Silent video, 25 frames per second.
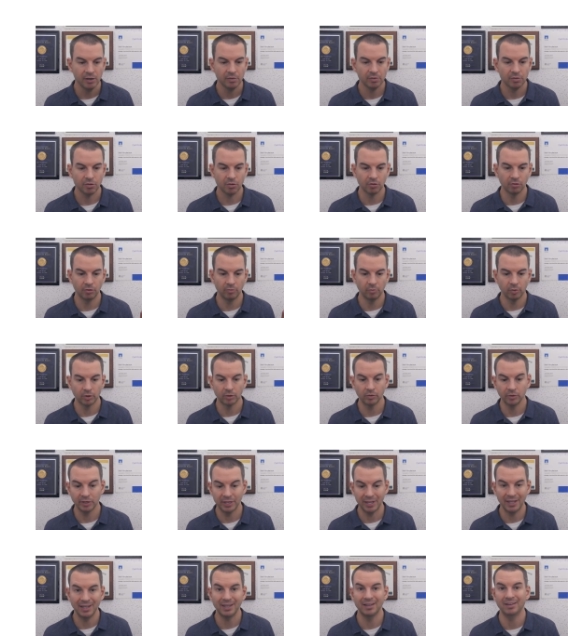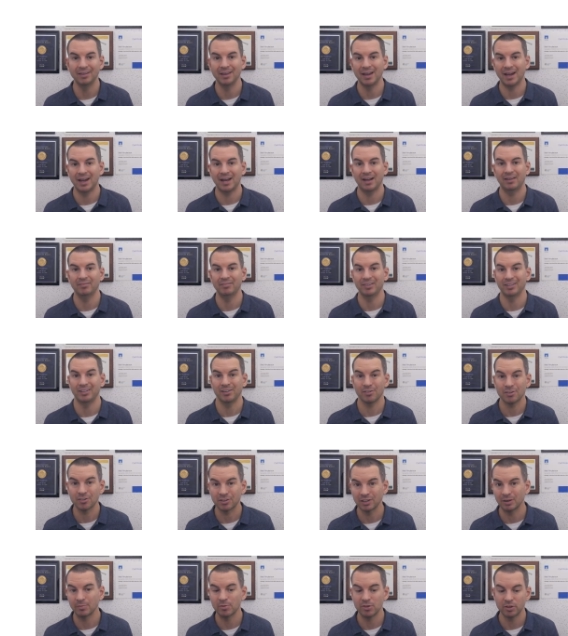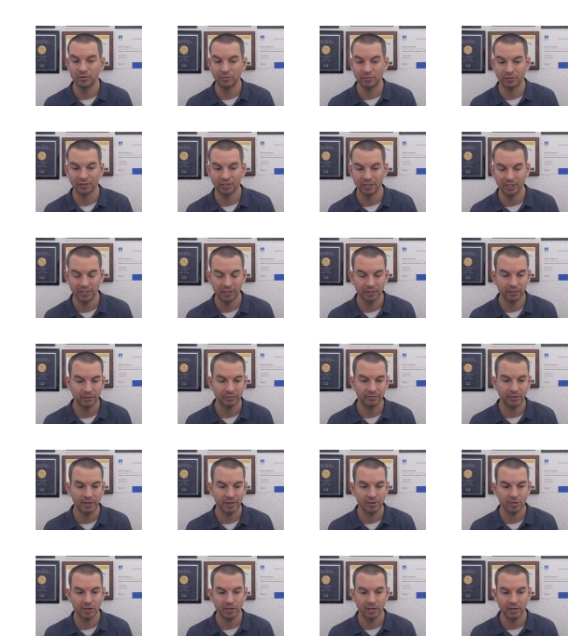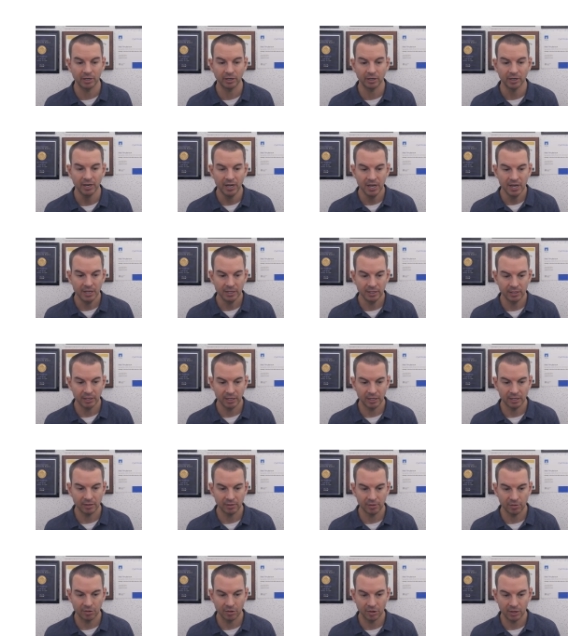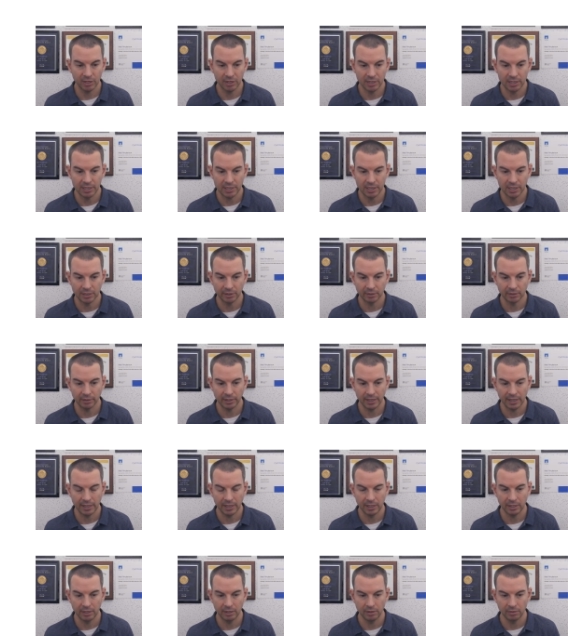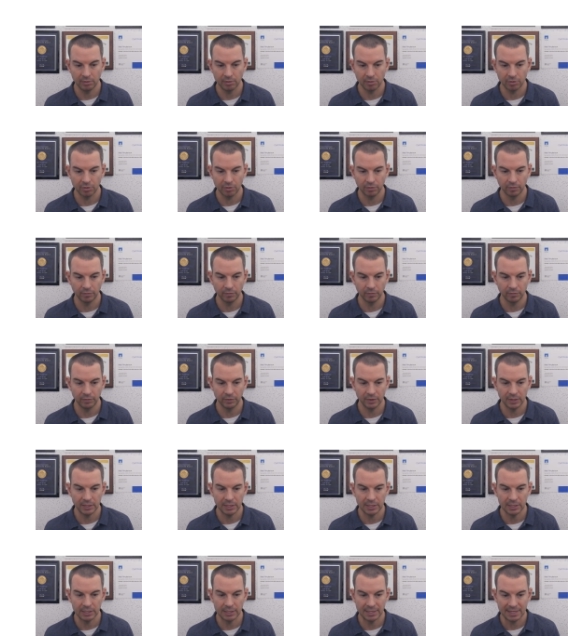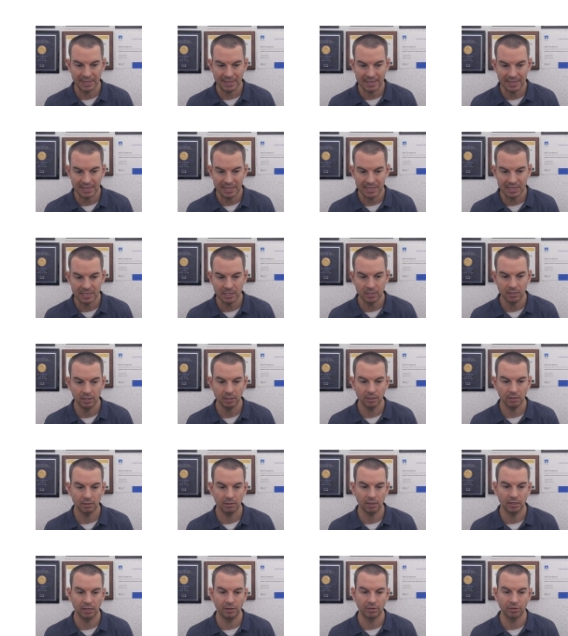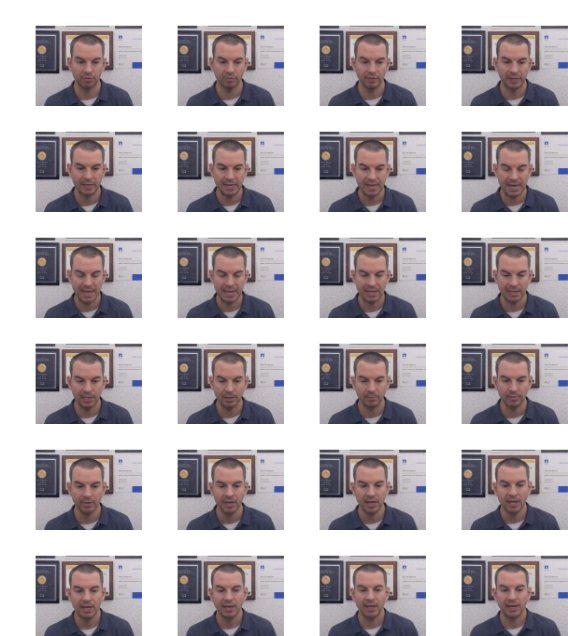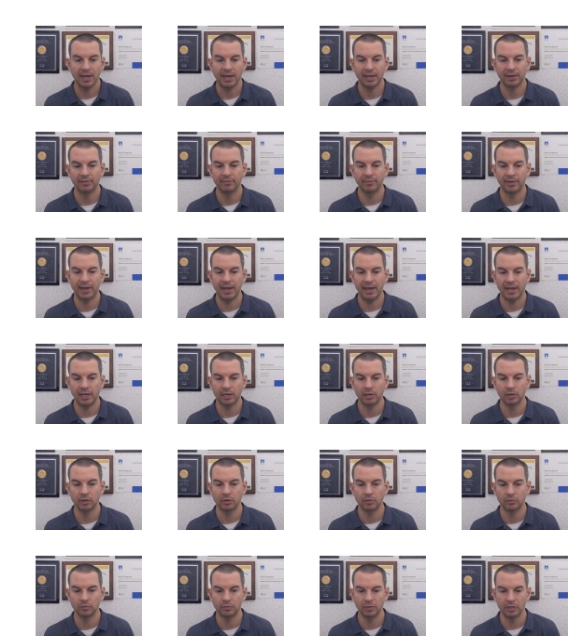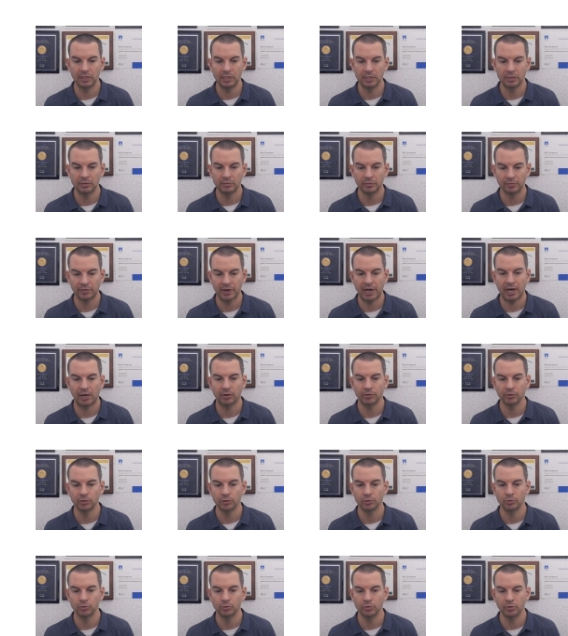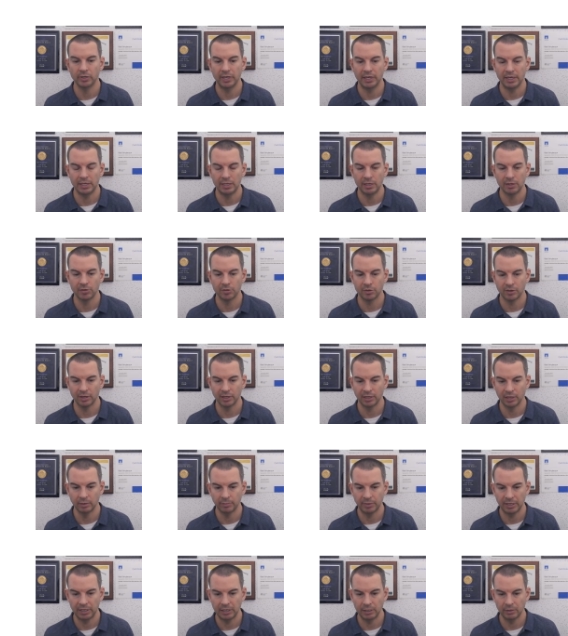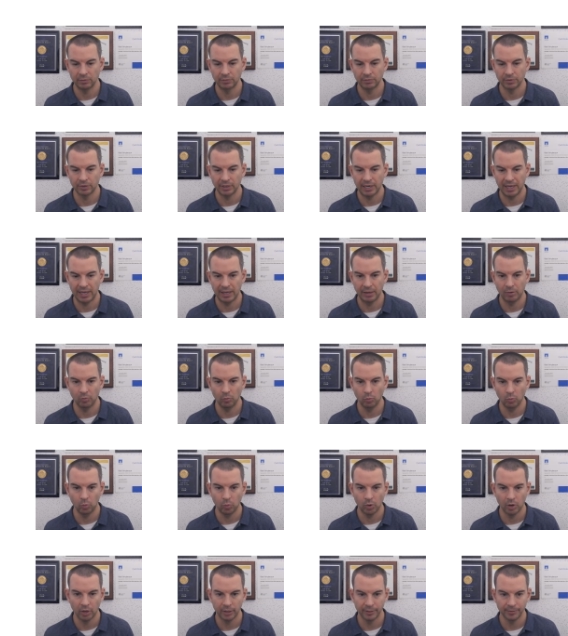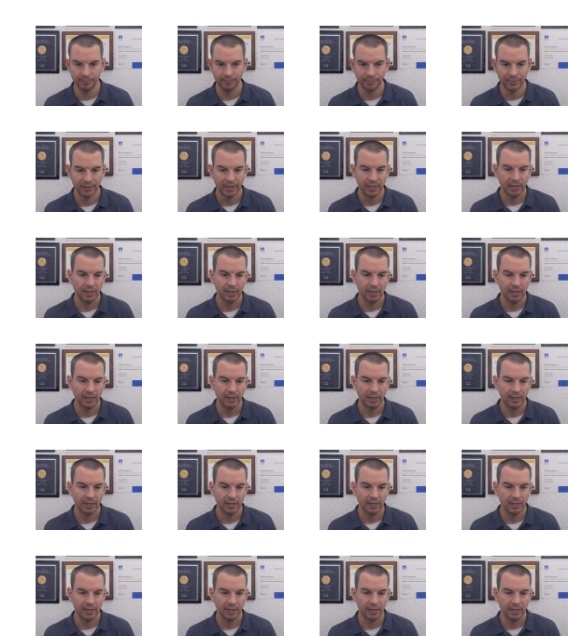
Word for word: So we're looking at the description for an interface here. You can see here is the key, is the name, and then the value is gigabit ethernet 1.